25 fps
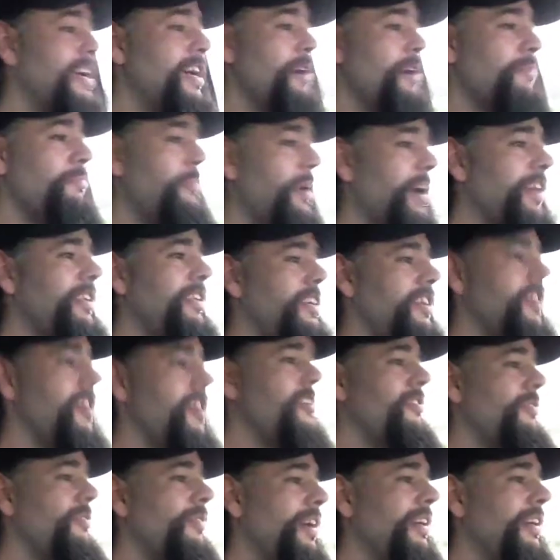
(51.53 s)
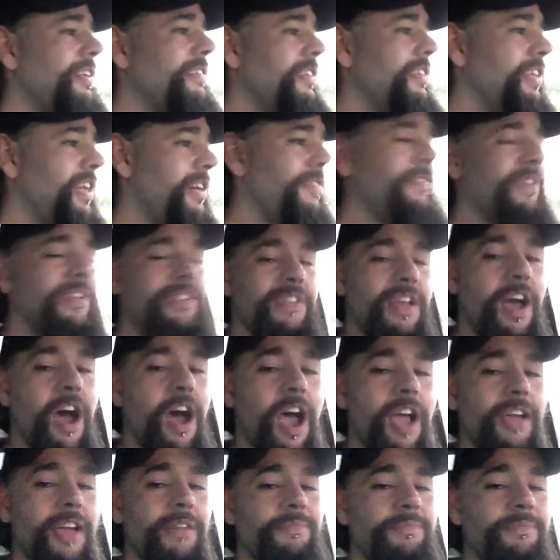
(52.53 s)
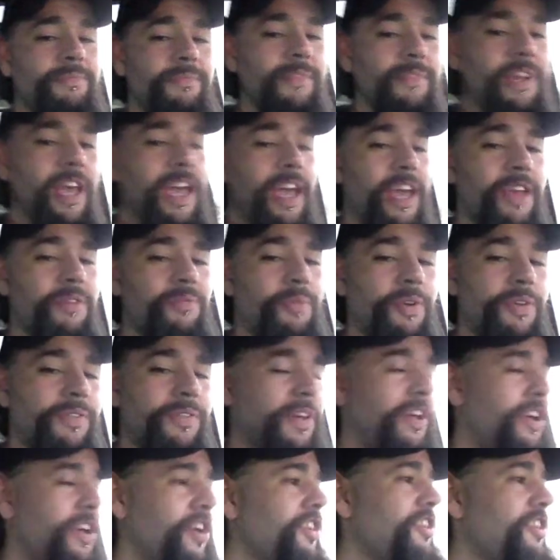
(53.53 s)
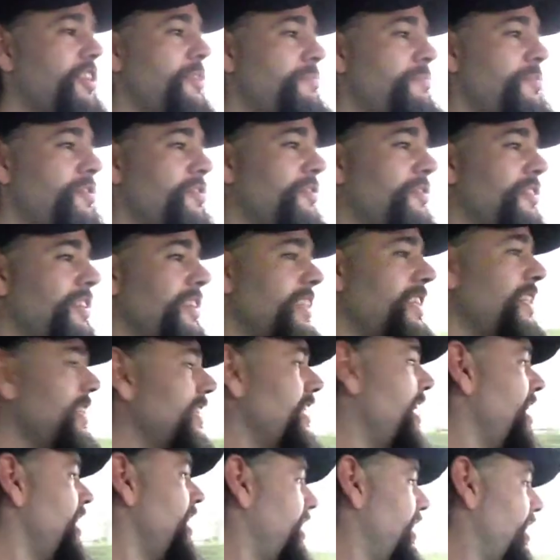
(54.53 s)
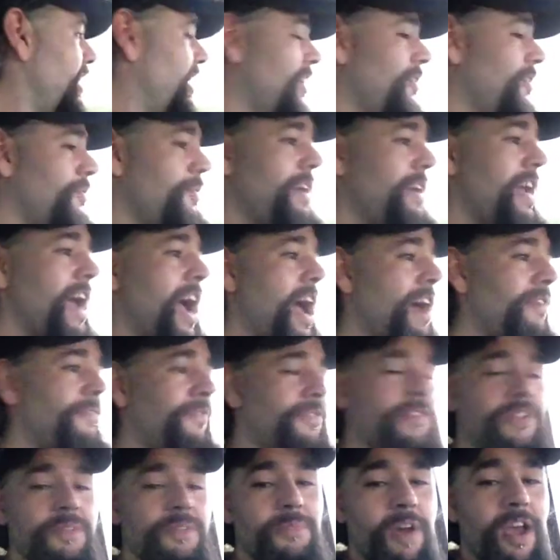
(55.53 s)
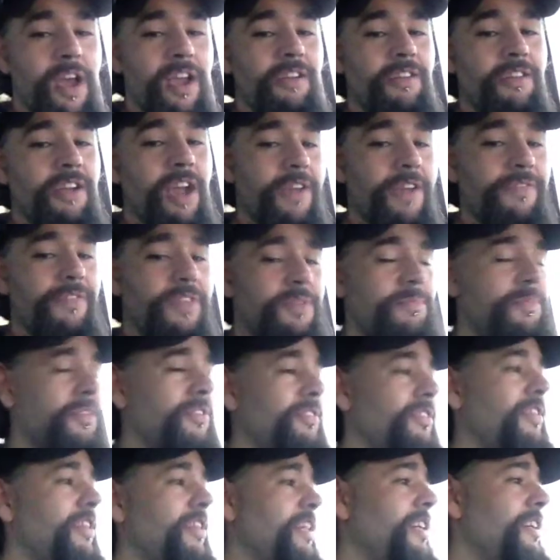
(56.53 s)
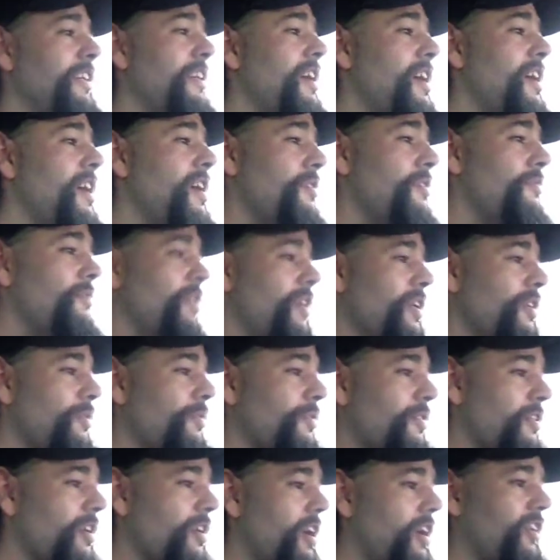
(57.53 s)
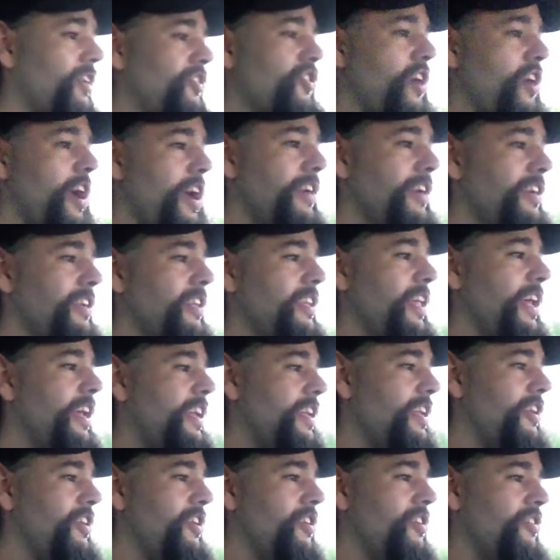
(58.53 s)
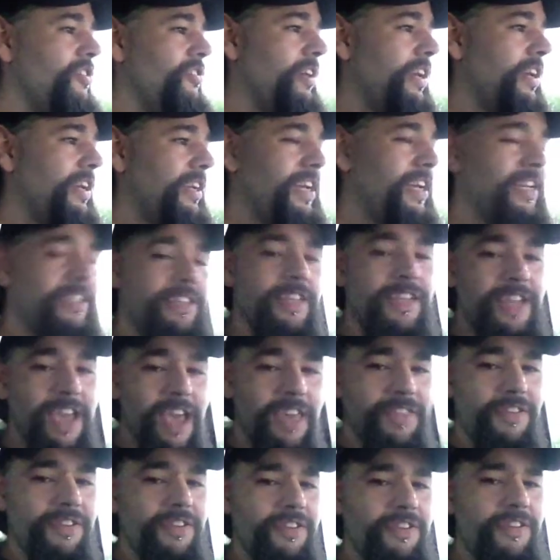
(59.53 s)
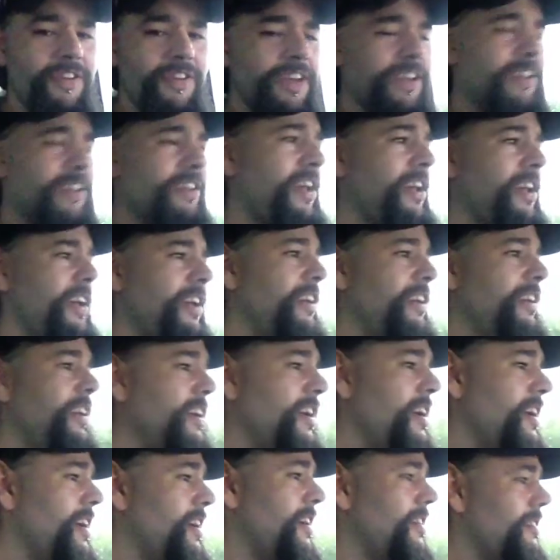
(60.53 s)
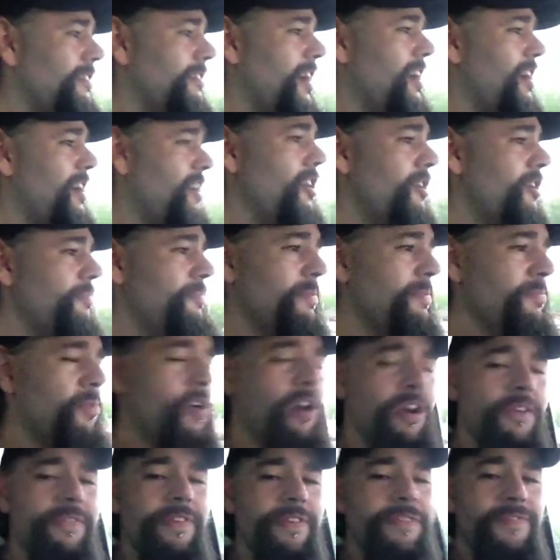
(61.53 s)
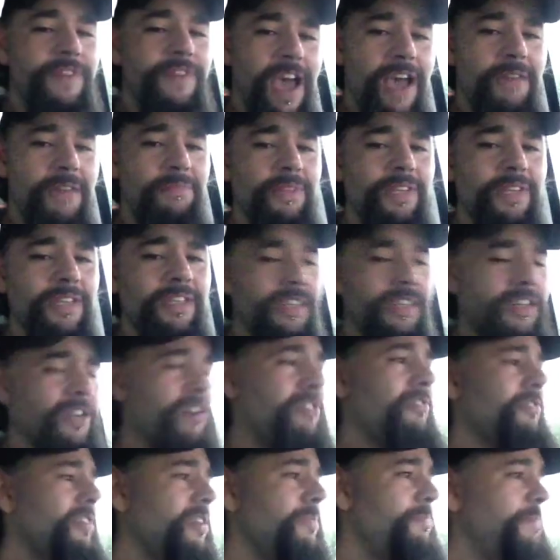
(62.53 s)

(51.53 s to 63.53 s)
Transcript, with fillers: But you know what? Give it time, and with a good community like uh, we have for the Minecraft community, where we're all trying to like you know like get together and uh, I don't know be more of a family, you know, like